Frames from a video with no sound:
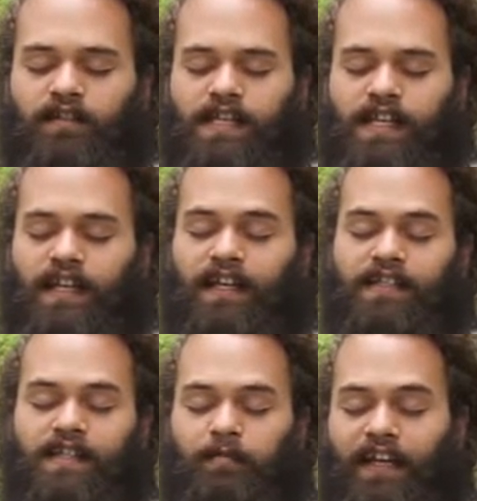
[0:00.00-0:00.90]
Taking a
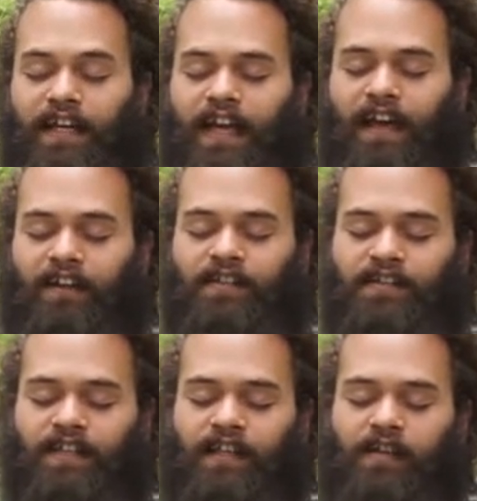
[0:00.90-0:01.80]
deep inhale to
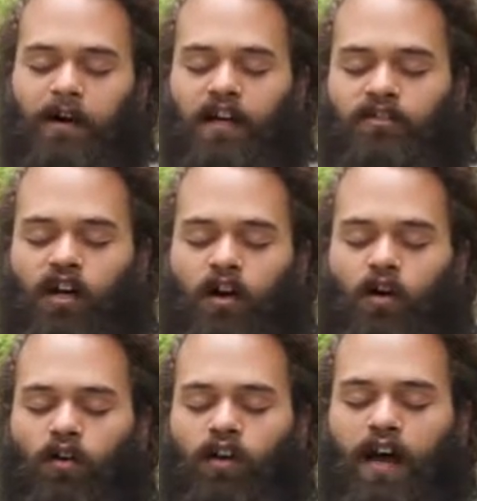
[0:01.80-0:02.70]
sing the mantra
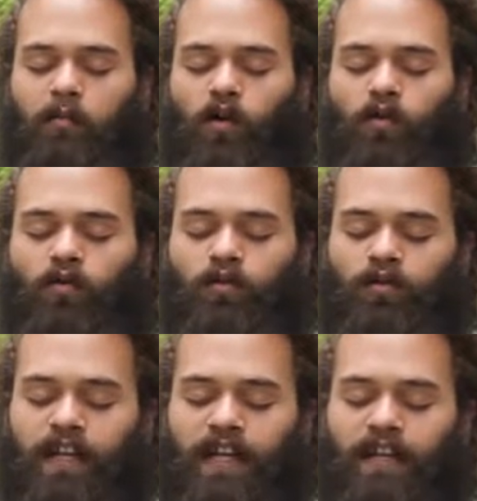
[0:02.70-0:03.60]
Om Namo Guru
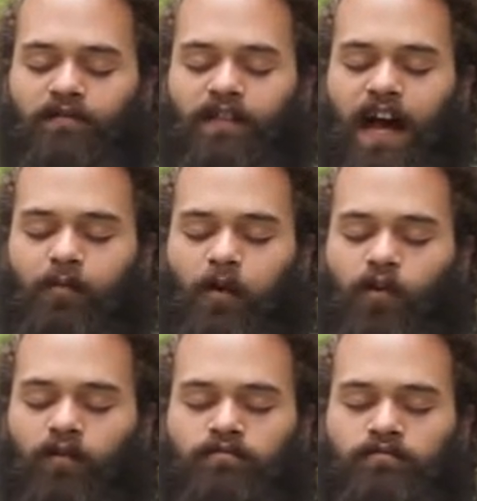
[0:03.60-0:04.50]
Dev Namo.